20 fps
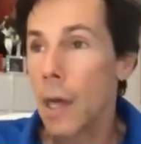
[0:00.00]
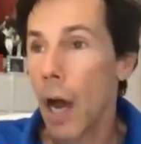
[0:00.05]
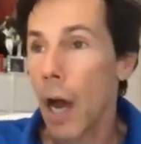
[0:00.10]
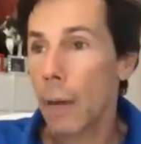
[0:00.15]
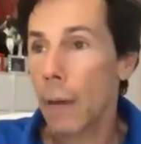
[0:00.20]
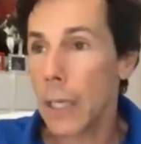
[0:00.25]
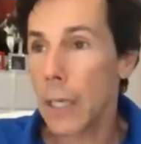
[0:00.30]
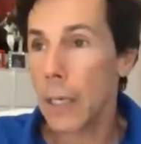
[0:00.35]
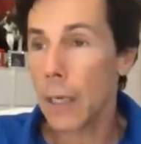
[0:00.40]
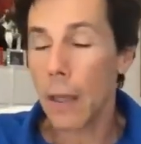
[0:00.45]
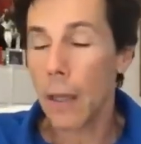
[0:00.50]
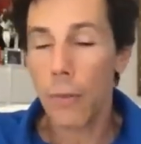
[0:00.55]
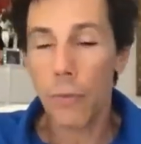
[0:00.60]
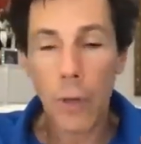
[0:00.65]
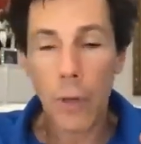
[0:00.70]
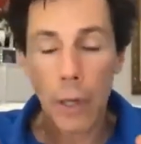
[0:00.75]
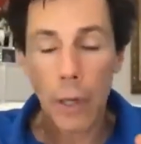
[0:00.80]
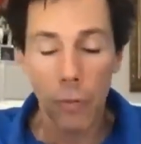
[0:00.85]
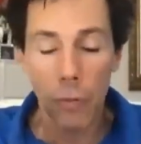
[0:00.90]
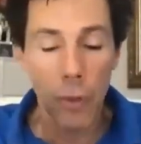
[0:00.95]
I mean,
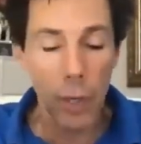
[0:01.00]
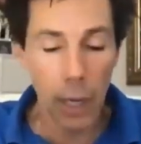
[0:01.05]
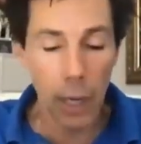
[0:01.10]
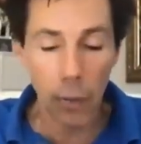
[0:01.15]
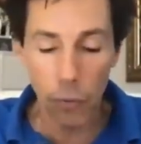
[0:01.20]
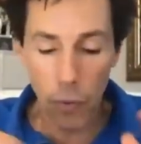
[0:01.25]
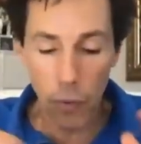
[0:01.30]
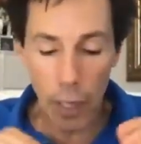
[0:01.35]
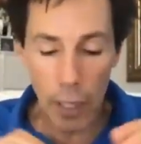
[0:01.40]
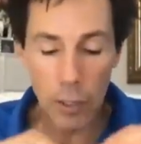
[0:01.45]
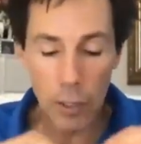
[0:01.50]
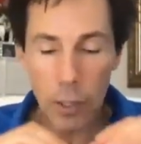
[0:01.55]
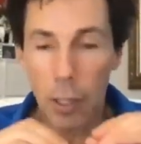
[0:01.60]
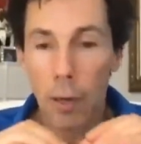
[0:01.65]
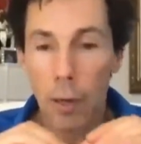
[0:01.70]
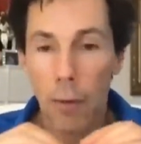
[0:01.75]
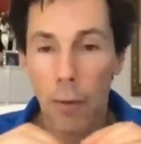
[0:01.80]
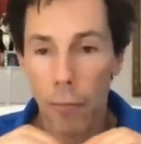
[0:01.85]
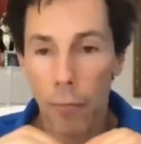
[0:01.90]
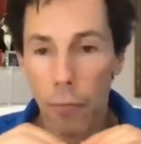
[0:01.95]
th- th- these
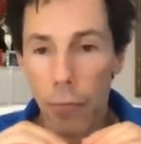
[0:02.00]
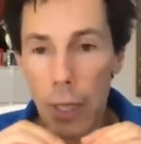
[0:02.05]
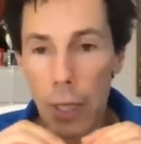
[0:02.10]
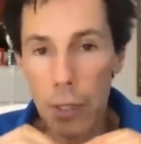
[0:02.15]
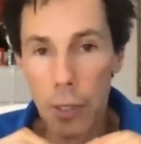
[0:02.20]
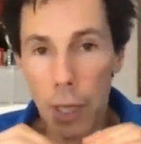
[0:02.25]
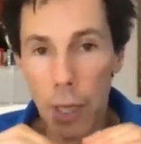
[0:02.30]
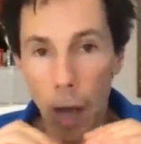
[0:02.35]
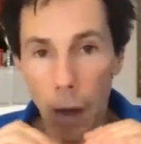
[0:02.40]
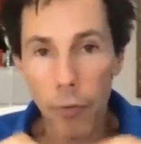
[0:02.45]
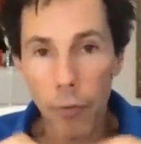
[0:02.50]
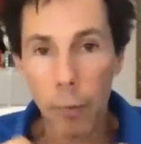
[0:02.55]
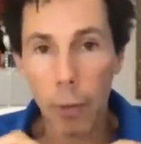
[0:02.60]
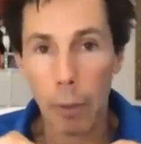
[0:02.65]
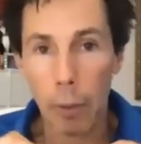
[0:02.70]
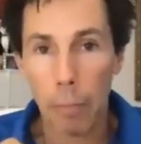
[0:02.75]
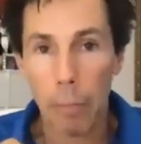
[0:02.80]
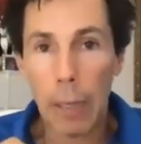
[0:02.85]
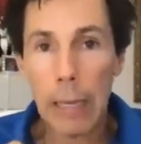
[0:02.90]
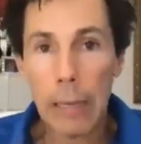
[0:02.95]
these
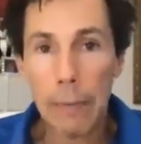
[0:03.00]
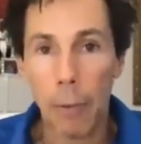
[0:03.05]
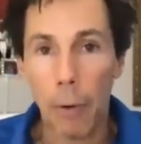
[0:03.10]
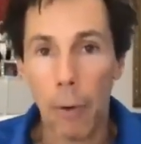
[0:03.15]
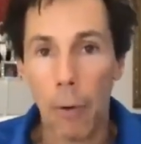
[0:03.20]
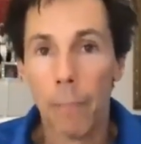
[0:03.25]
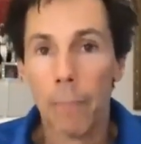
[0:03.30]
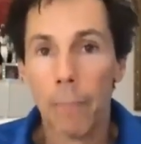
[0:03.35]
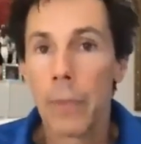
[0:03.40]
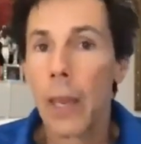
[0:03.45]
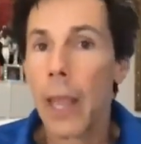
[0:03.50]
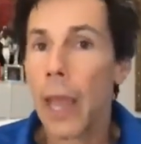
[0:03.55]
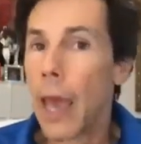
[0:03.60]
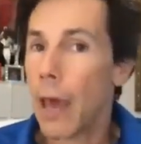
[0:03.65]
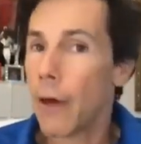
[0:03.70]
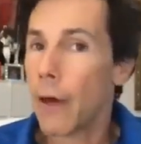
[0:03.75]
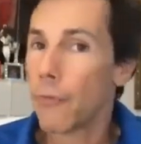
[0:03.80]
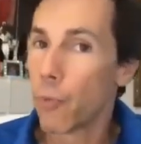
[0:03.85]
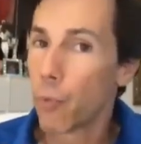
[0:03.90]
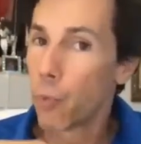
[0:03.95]
government people
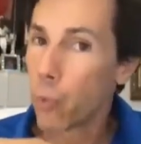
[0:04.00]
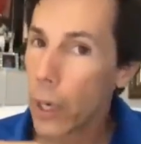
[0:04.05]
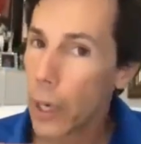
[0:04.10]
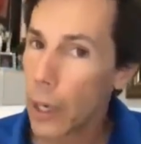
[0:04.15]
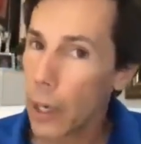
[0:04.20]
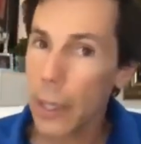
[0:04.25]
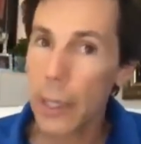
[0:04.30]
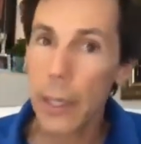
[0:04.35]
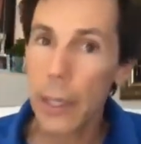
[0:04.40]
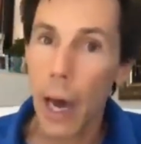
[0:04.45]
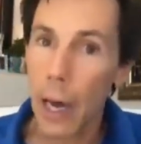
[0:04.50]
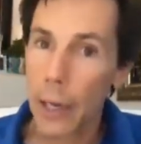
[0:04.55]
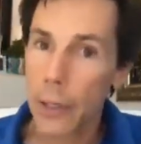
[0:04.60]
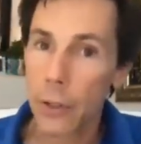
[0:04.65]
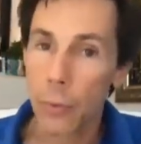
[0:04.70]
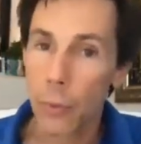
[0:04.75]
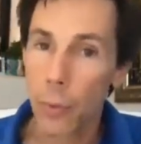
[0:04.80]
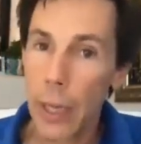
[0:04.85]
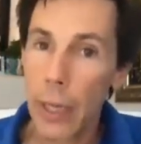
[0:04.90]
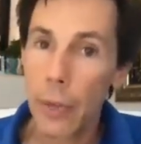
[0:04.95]
have really got
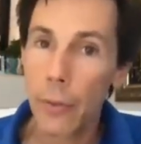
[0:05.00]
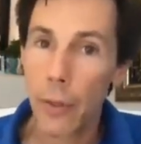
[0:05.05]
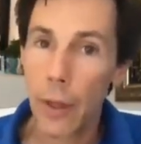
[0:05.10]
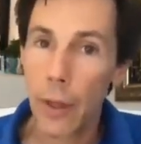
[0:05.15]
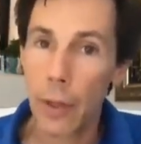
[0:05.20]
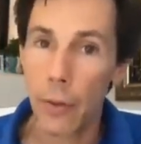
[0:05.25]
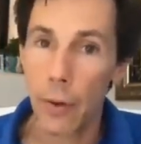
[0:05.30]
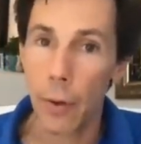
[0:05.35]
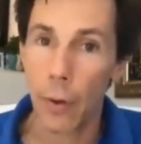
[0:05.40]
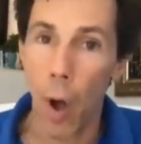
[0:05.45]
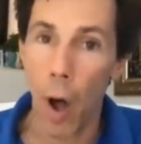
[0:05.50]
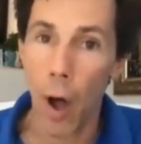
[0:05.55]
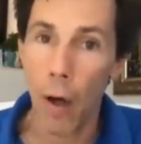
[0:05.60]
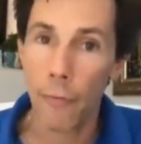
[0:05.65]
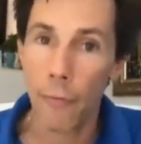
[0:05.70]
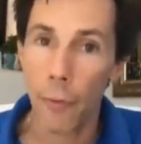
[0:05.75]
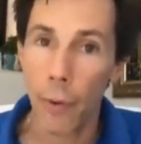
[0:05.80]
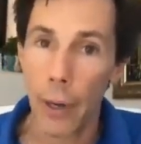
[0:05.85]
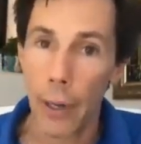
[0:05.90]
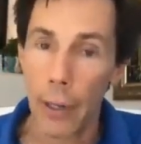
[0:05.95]
to rethink their
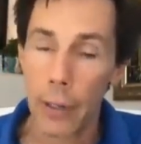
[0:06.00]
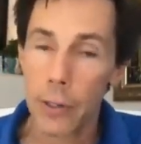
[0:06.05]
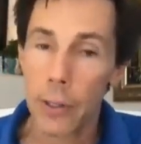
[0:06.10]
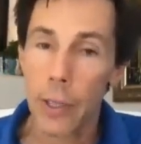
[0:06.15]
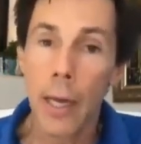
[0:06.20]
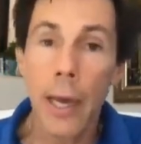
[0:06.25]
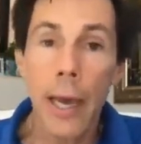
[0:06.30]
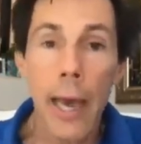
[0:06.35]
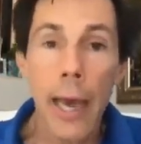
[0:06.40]
offerings.